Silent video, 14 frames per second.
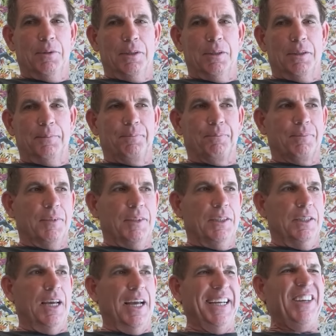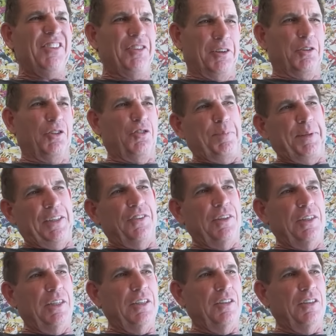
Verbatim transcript: but um, yeah, I guess Licorice Pizza.